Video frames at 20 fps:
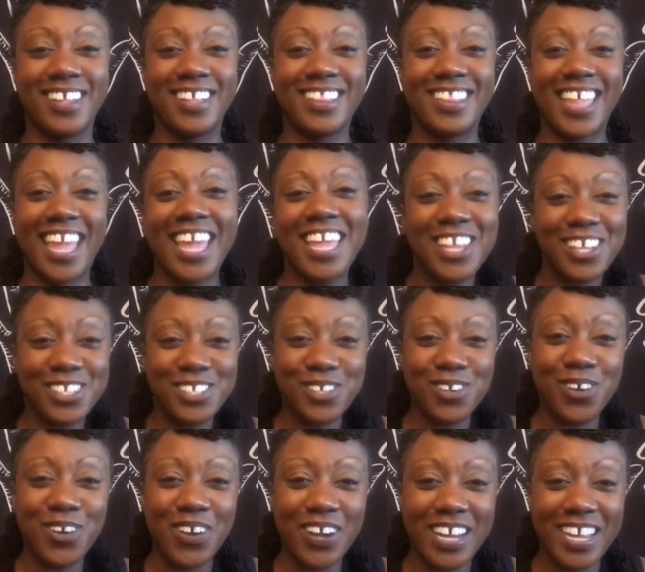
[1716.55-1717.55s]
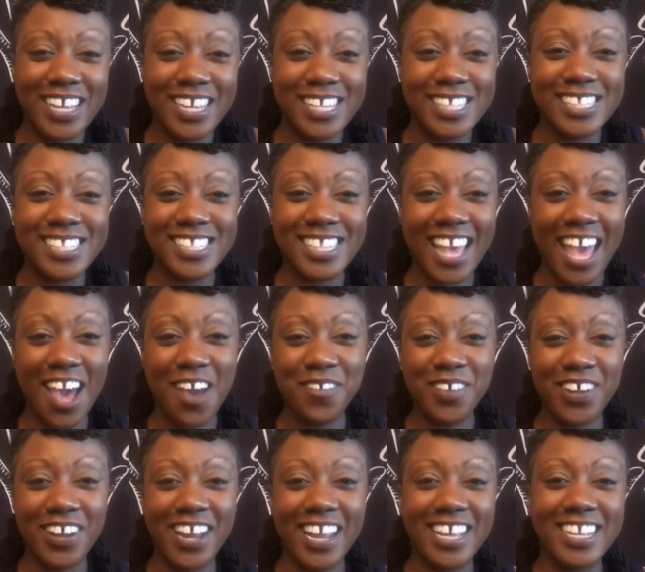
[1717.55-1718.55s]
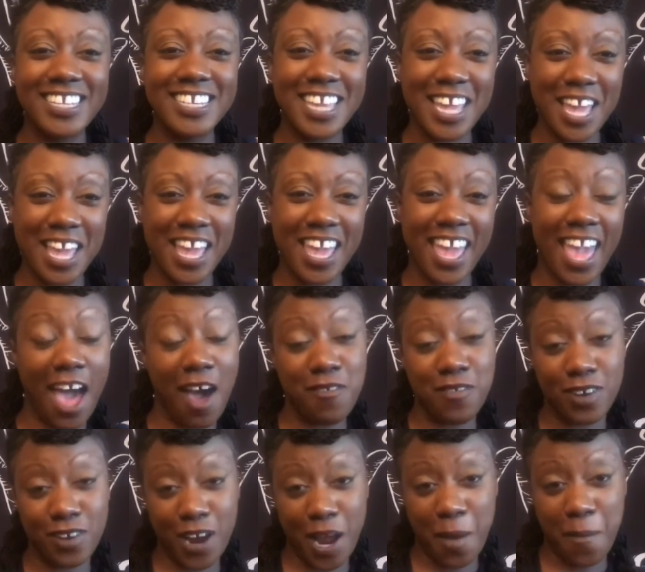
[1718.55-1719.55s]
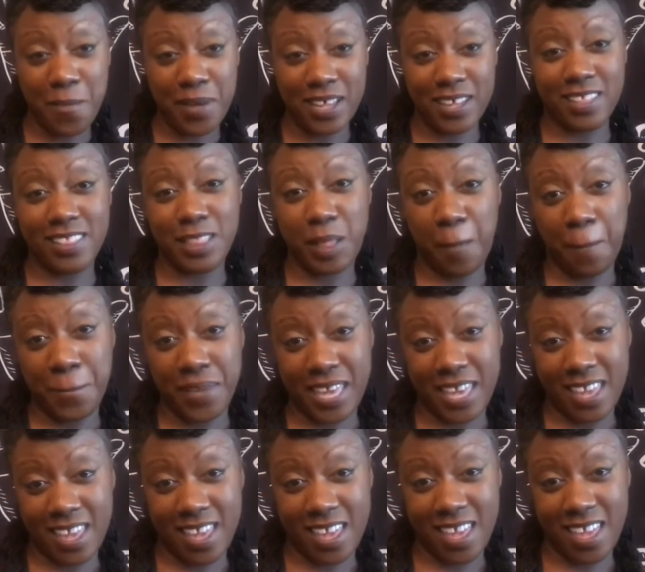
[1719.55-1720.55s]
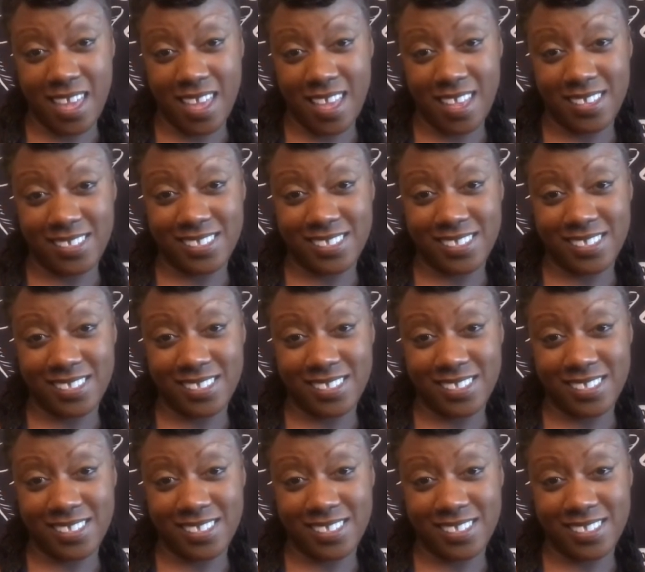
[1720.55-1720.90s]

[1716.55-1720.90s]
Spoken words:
Thank you, Taurus. Have a great day. Have a great month. Peace.